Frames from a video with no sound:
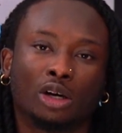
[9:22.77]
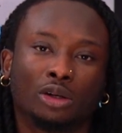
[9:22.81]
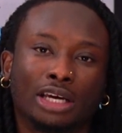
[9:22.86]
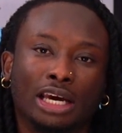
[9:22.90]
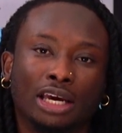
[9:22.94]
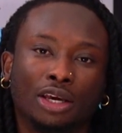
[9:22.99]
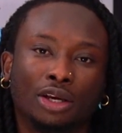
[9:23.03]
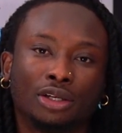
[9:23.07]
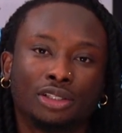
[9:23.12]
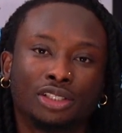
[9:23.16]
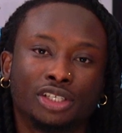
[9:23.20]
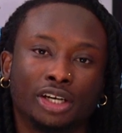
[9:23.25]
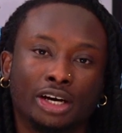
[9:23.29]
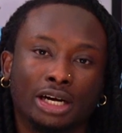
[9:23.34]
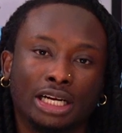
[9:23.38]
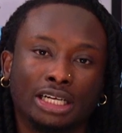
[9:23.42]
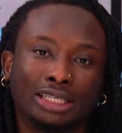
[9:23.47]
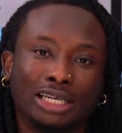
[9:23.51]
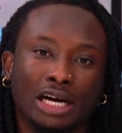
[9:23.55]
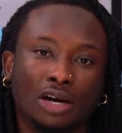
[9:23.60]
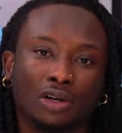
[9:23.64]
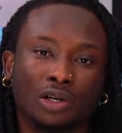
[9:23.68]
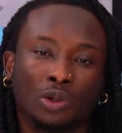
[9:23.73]
Can you turn it
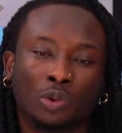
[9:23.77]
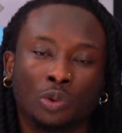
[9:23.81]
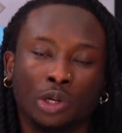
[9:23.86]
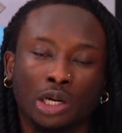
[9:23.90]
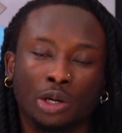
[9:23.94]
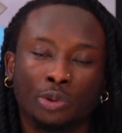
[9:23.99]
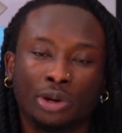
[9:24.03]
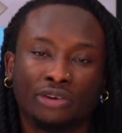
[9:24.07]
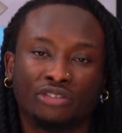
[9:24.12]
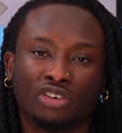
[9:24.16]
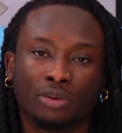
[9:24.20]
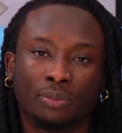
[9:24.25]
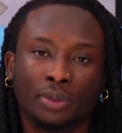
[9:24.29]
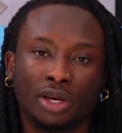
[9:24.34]
down and walk away from me